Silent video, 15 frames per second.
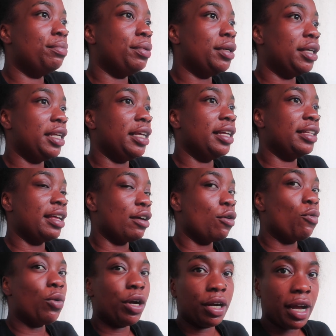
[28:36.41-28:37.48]
putting like
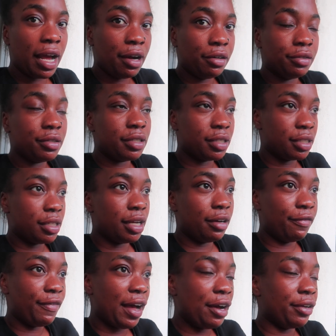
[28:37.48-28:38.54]
workout stuff
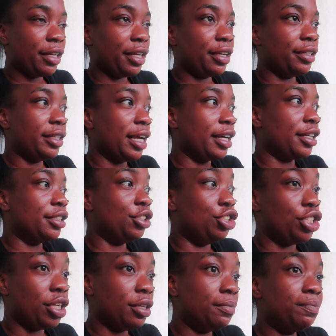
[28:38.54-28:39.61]
out here, like a
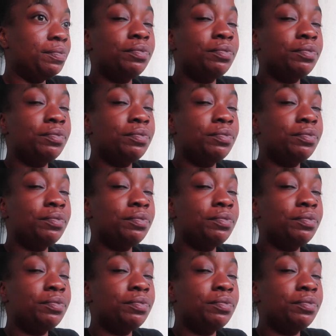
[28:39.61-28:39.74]
gym.